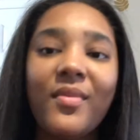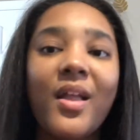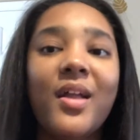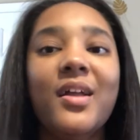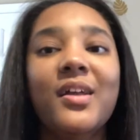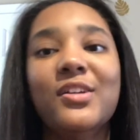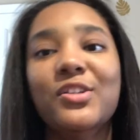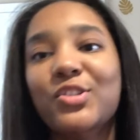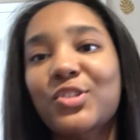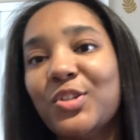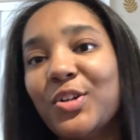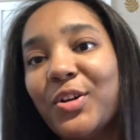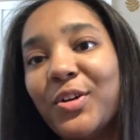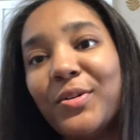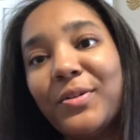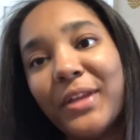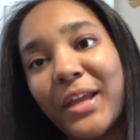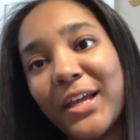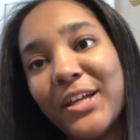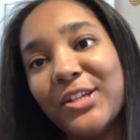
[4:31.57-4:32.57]
it's your girl
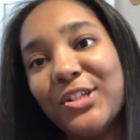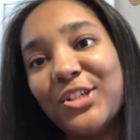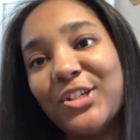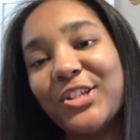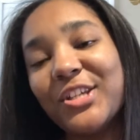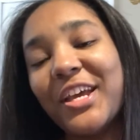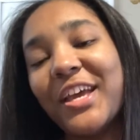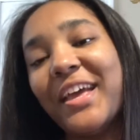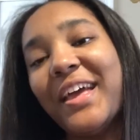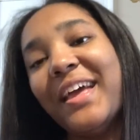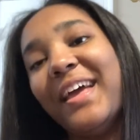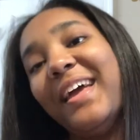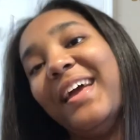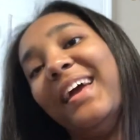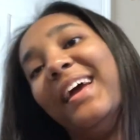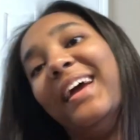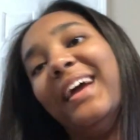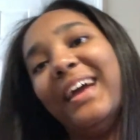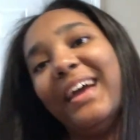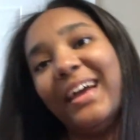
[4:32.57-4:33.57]
Naish,
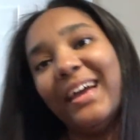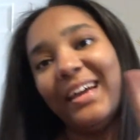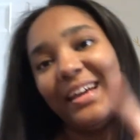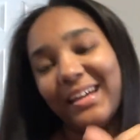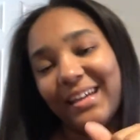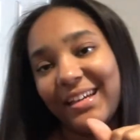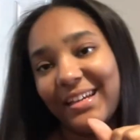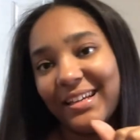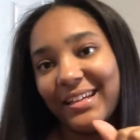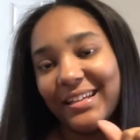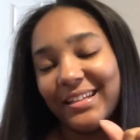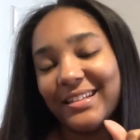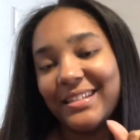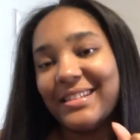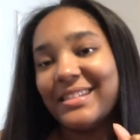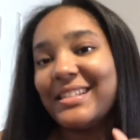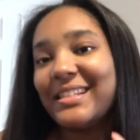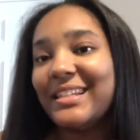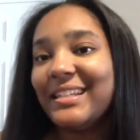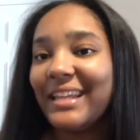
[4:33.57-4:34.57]
and
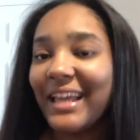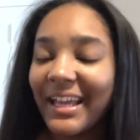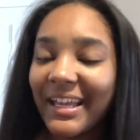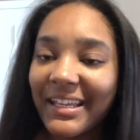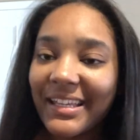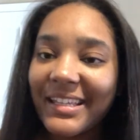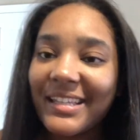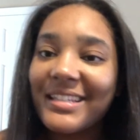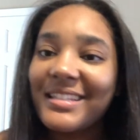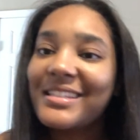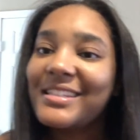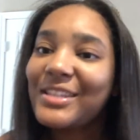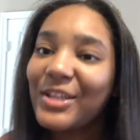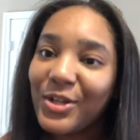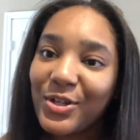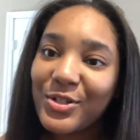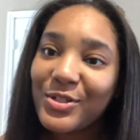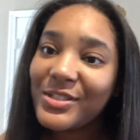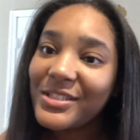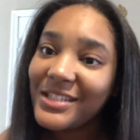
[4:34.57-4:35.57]
today is
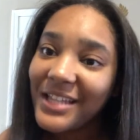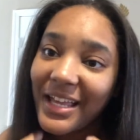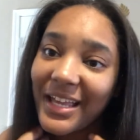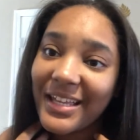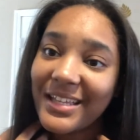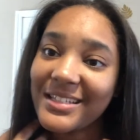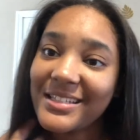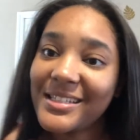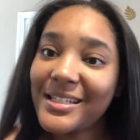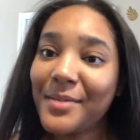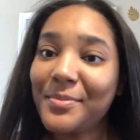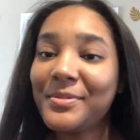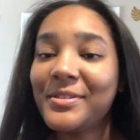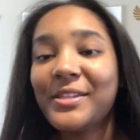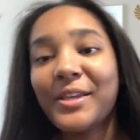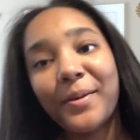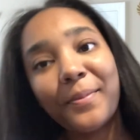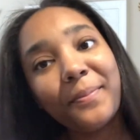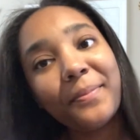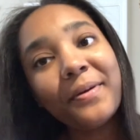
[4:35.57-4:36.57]
Thursday,
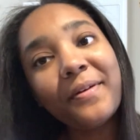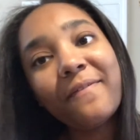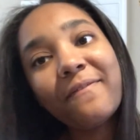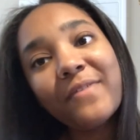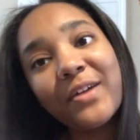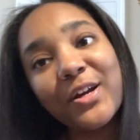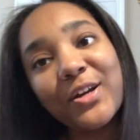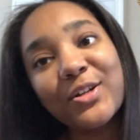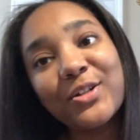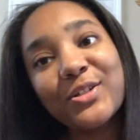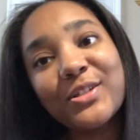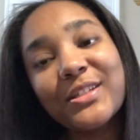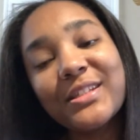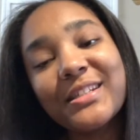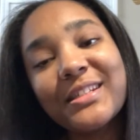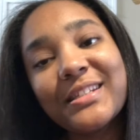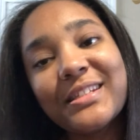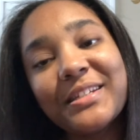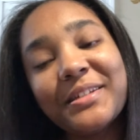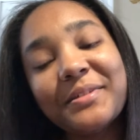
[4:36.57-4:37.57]
September
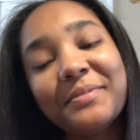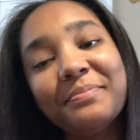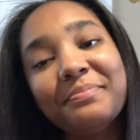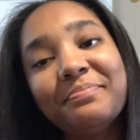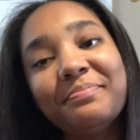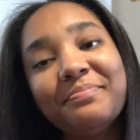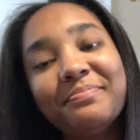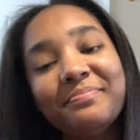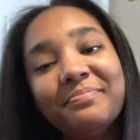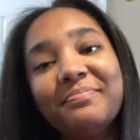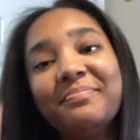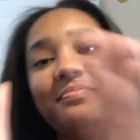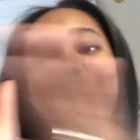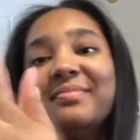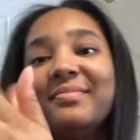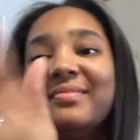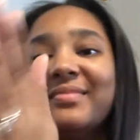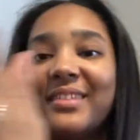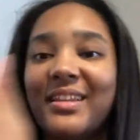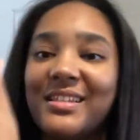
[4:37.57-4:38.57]
1st.
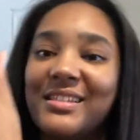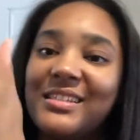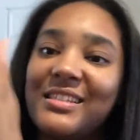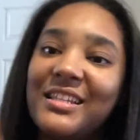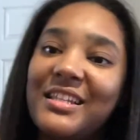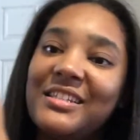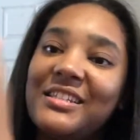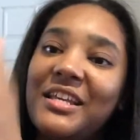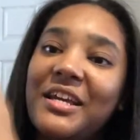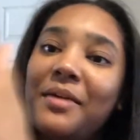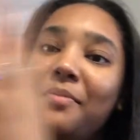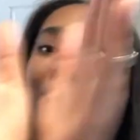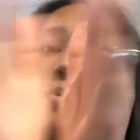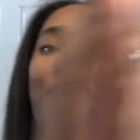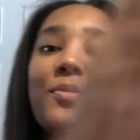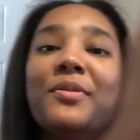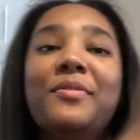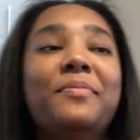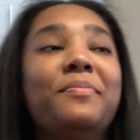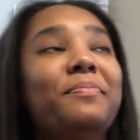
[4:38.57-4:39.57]
Let's take a
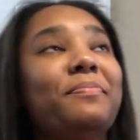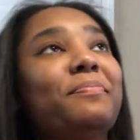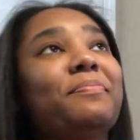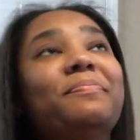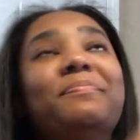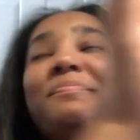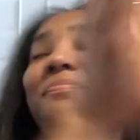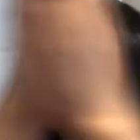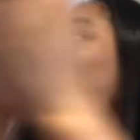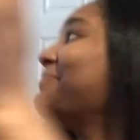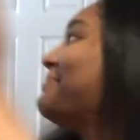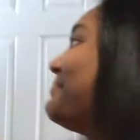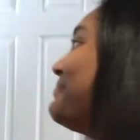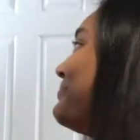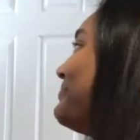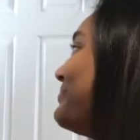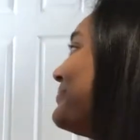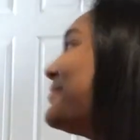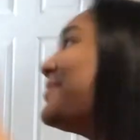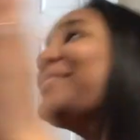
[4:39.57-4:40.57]
moment,
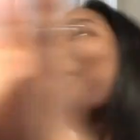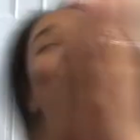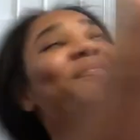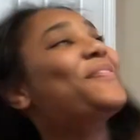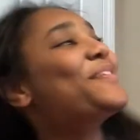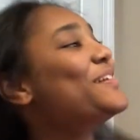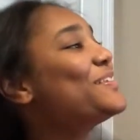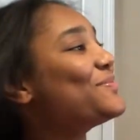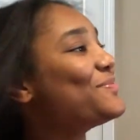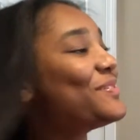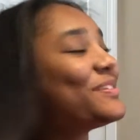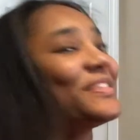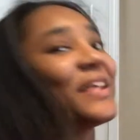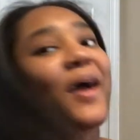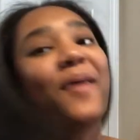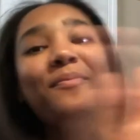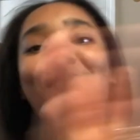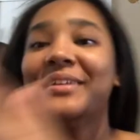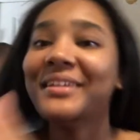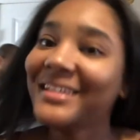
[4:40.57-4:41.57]
because what does
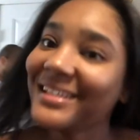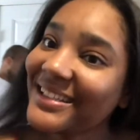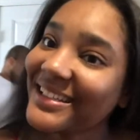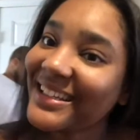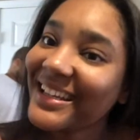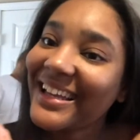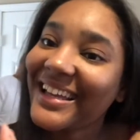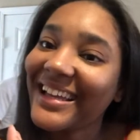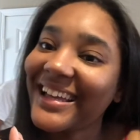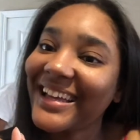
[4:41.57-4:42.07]
that mean?